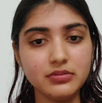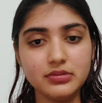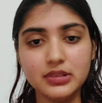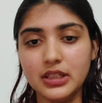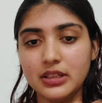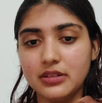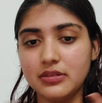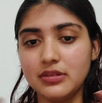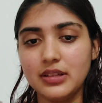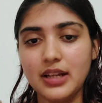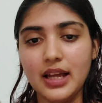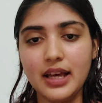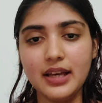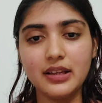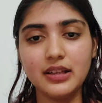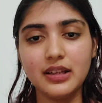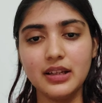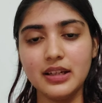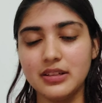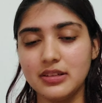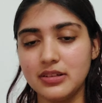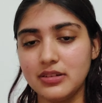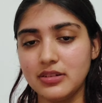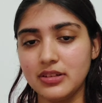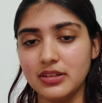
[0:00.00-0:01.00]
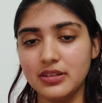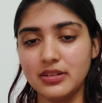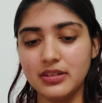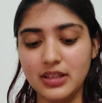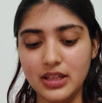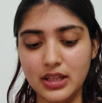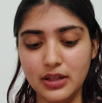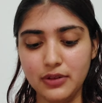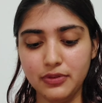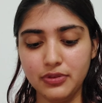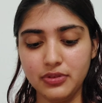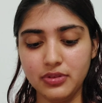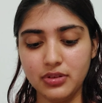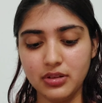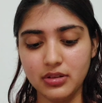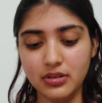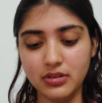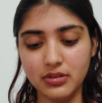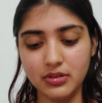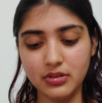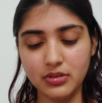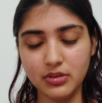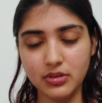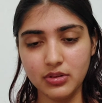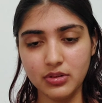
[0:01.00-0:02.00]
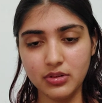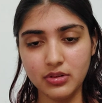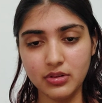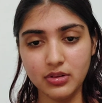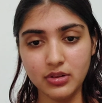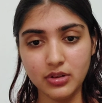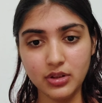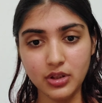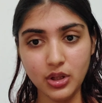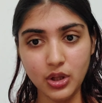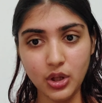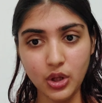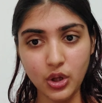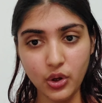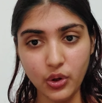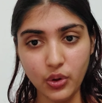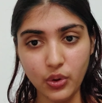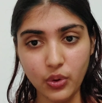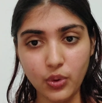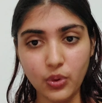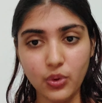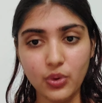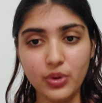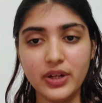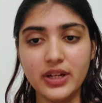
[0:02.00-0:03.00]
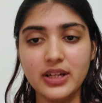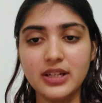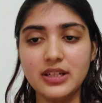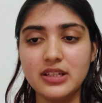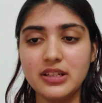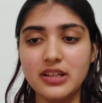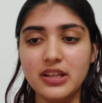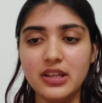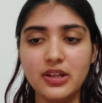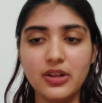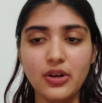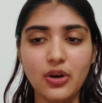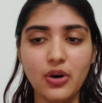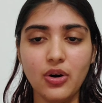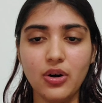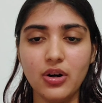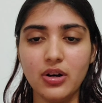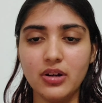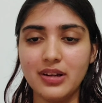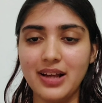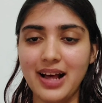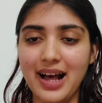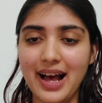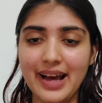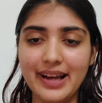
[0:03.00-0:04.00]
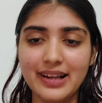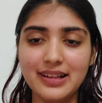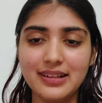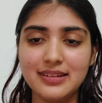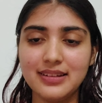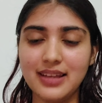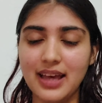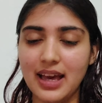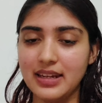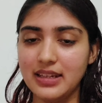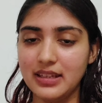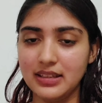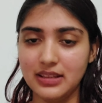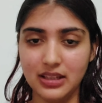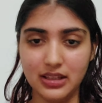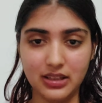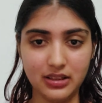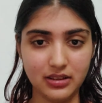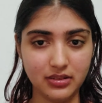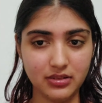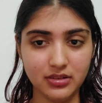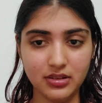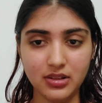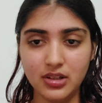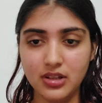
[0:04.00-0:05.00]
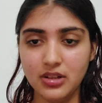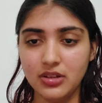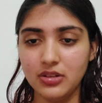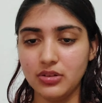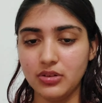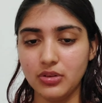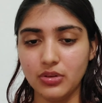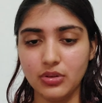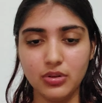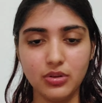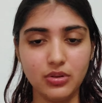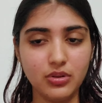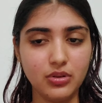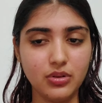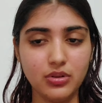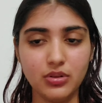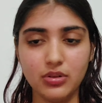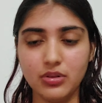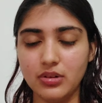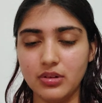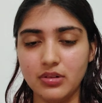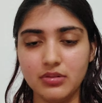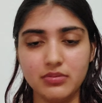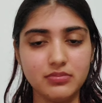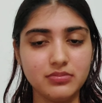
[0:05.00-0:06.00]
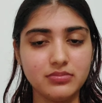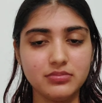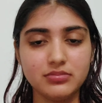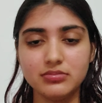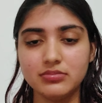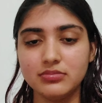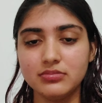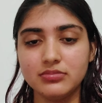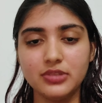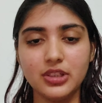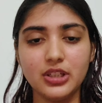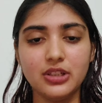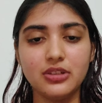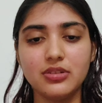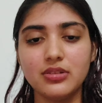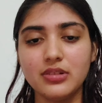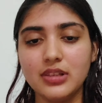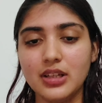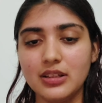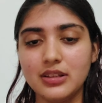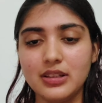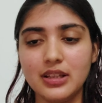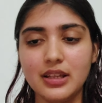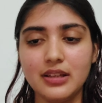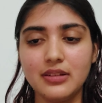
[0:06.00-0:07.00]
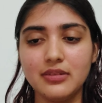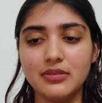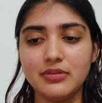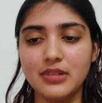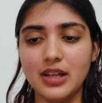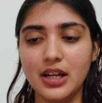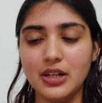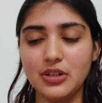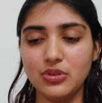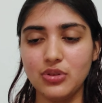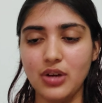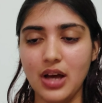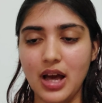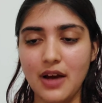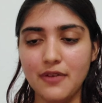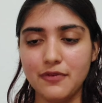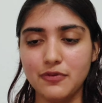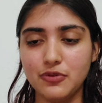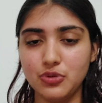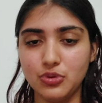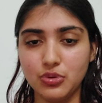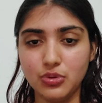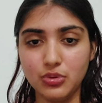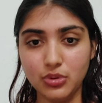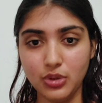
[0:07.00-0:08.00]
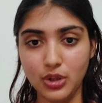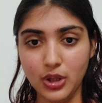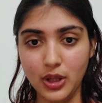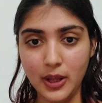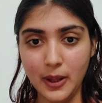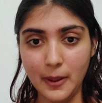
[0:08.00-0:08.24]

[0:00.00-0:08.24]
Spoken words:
it receives OET or IELTS, anything. So there is nothing that you have to